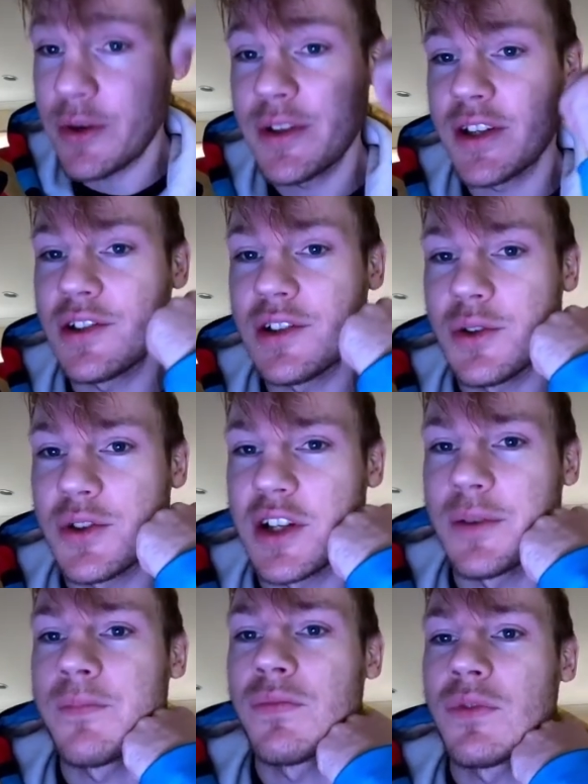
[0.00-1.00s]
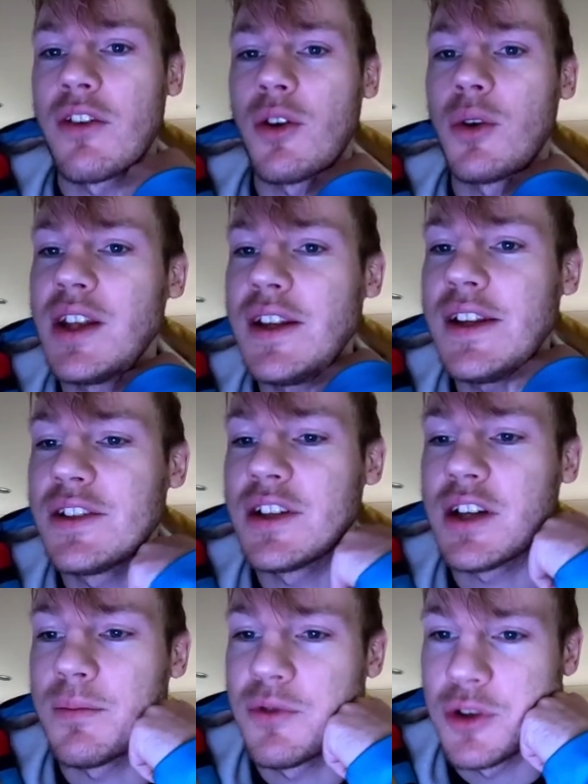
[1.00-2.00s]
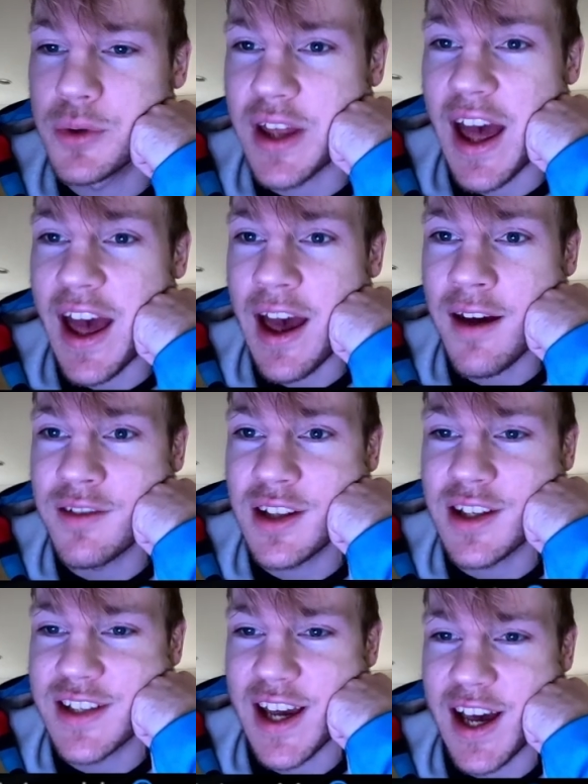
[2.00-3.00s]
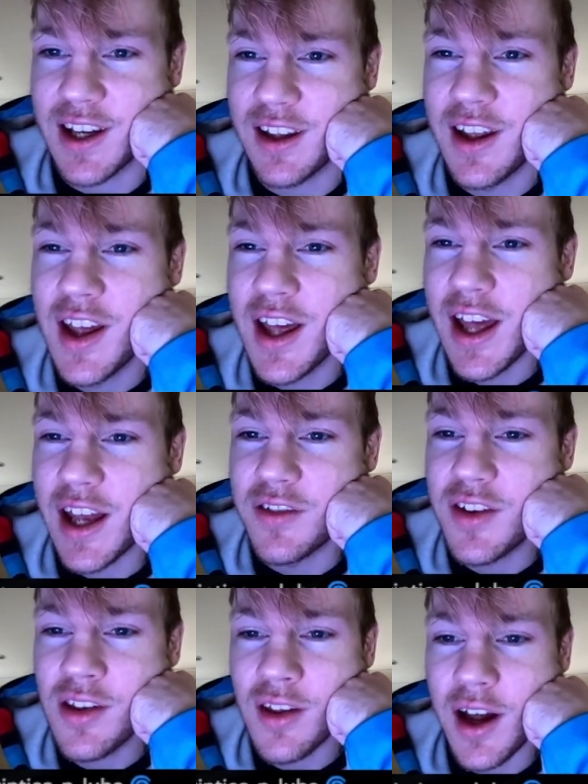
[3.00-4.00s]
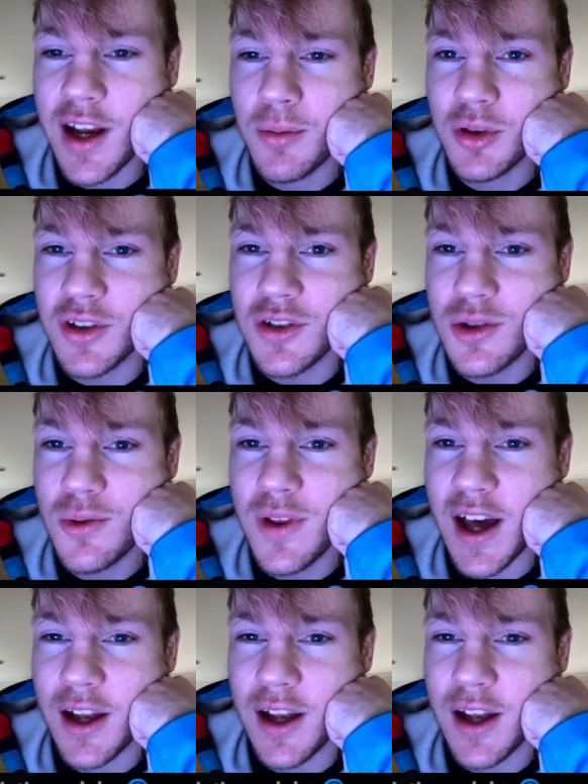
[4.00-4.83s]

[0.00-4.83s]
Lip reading: losing. So he needs to come through with a heavy attack. And if he's not able to do that,